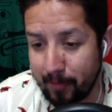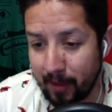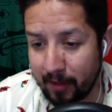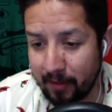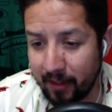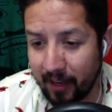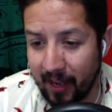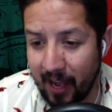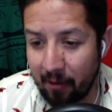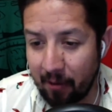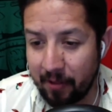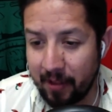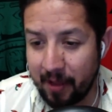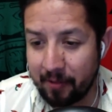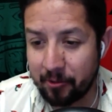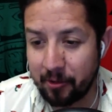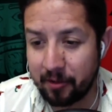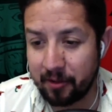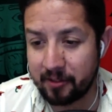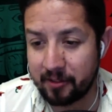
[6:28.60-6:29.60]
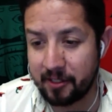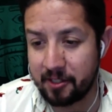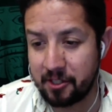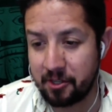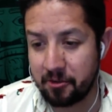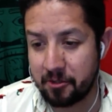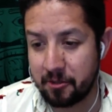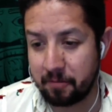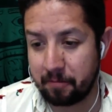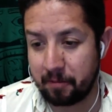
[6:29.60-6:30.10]
the guy with name 23 said
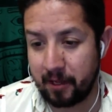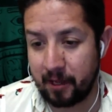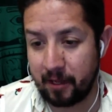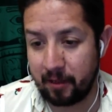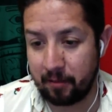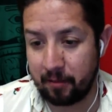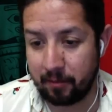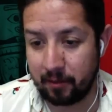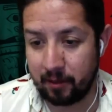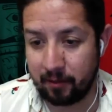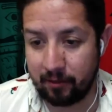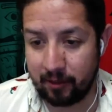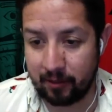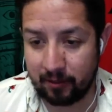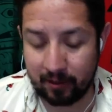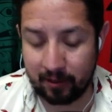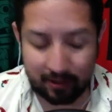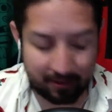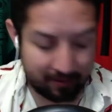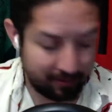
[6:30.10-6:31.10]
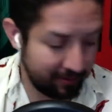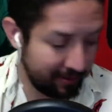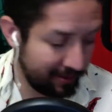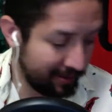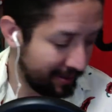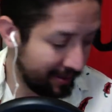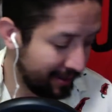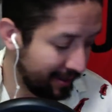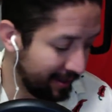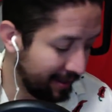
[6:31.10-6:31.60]
Gio should play in the Bolivian league.
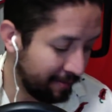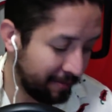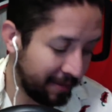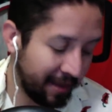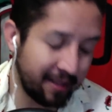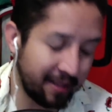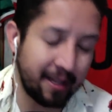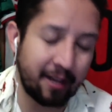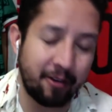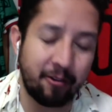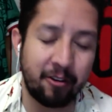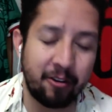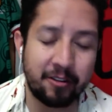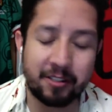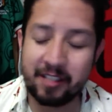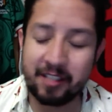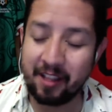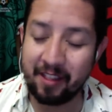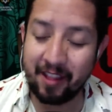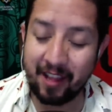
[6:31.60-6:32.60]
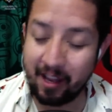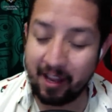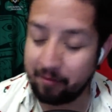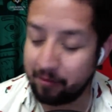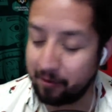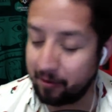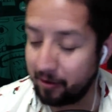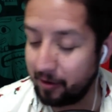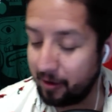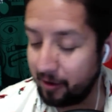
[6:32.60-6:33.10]
Man, I don't understand the hate
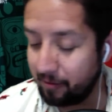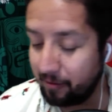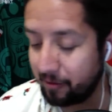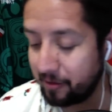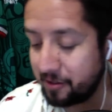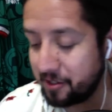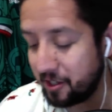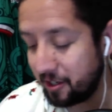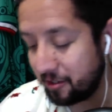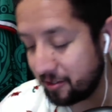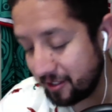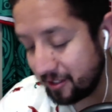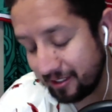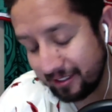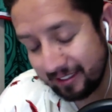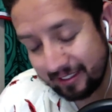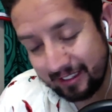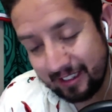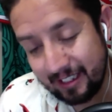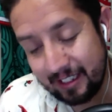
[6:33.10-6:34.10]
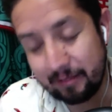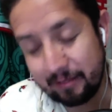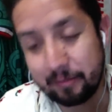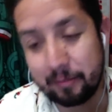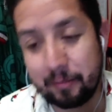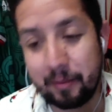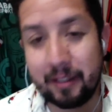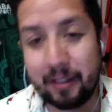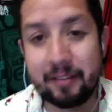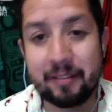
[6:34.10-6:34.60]
for Gio. Yeah,
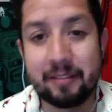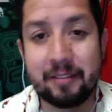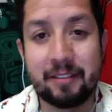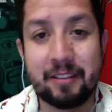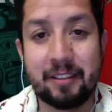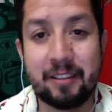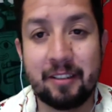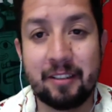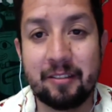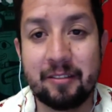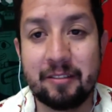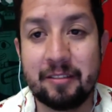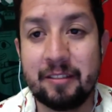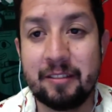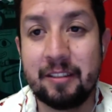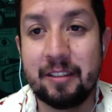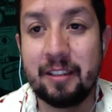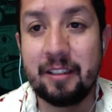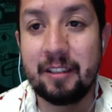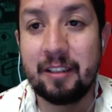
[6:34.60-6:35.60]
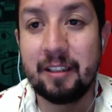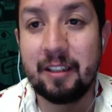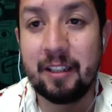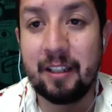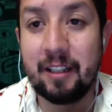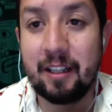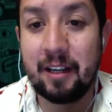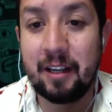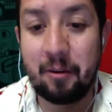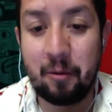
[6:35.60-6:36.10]
but
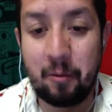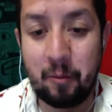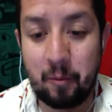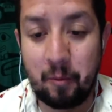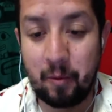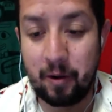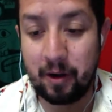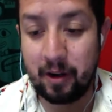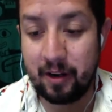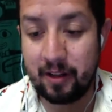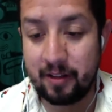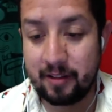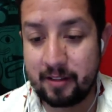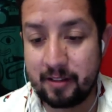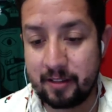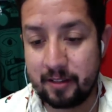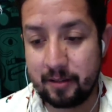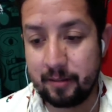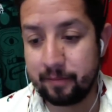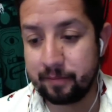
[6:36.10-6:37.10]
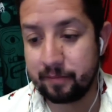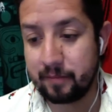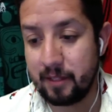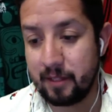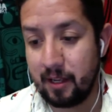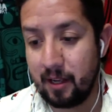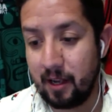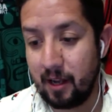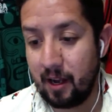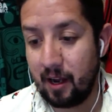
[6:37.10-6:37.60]
what it is.
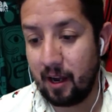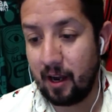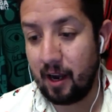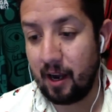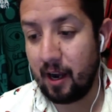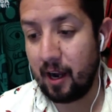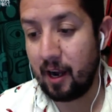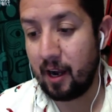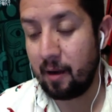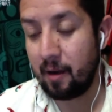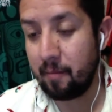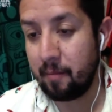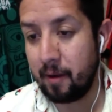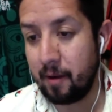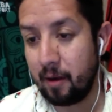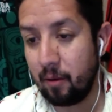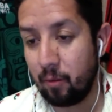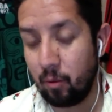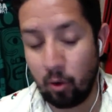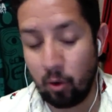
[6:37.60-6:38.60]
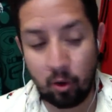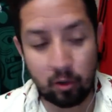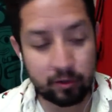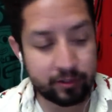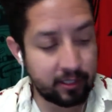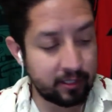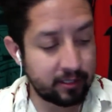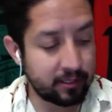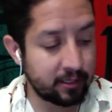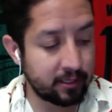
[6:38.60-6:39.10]

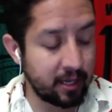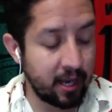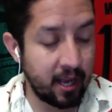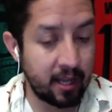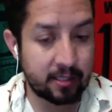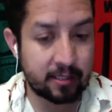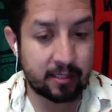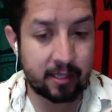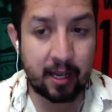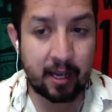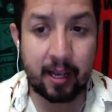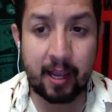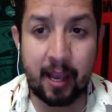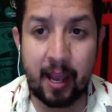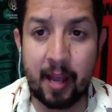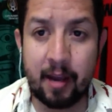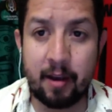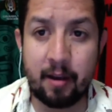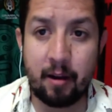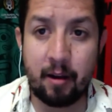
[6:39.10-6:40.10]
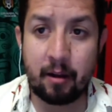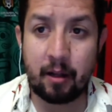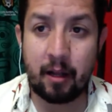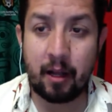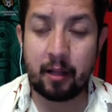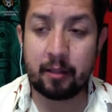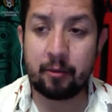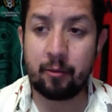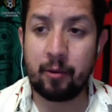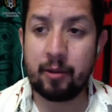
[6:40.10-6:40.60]
We'll discuss again
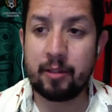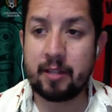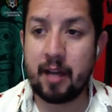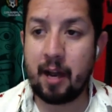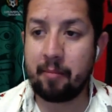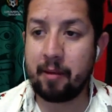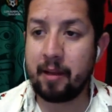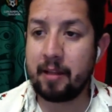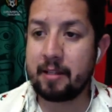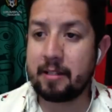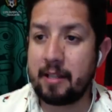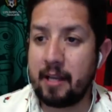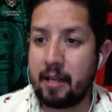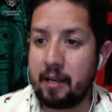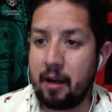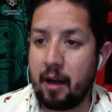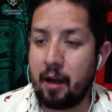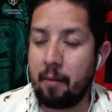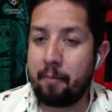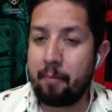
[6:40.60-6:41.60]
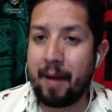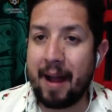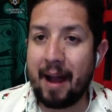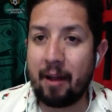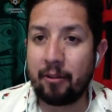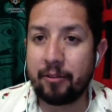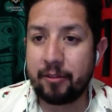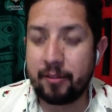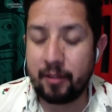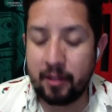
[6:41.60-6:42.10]
when Tom gets in
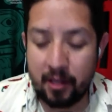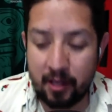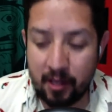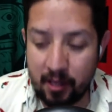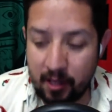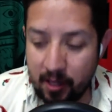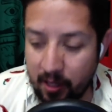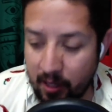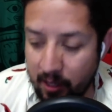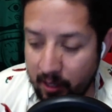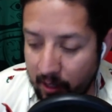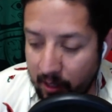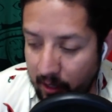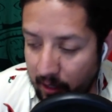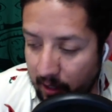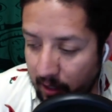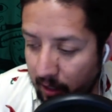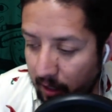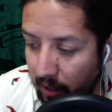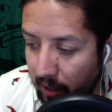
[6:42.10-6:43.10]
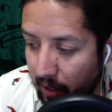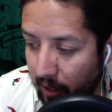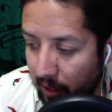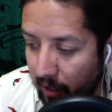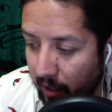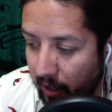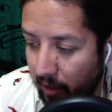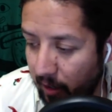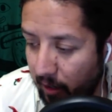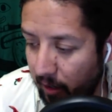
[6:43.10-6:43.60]
about the
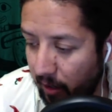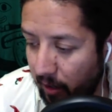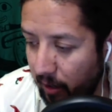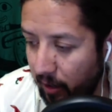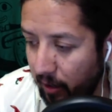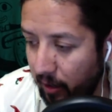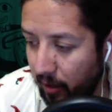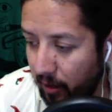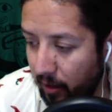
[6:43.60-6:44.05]
the